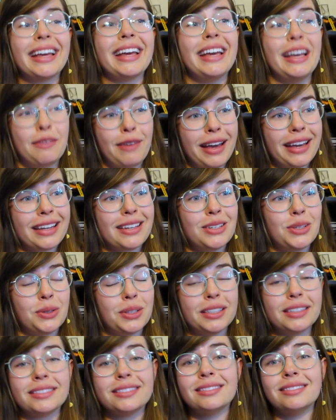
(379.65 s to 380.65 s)
If I can do
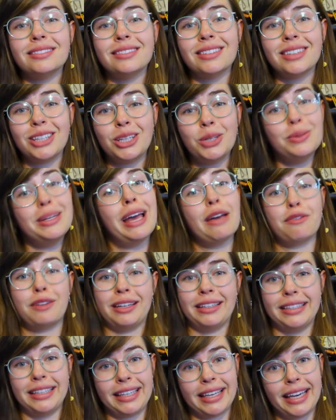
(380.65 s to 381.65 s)
it, you
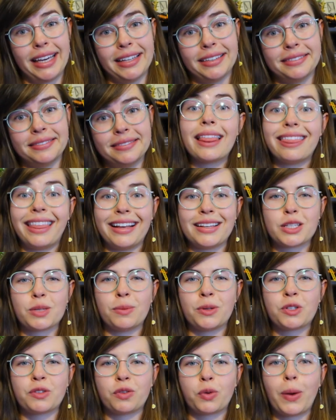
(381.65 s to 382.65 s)
definitely can. Thanks so
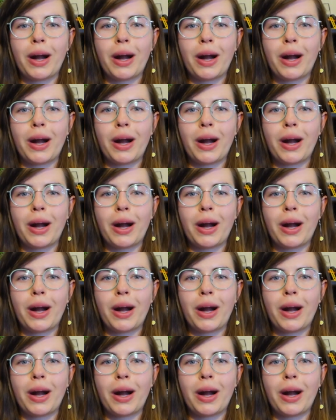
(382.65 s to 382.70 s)
much for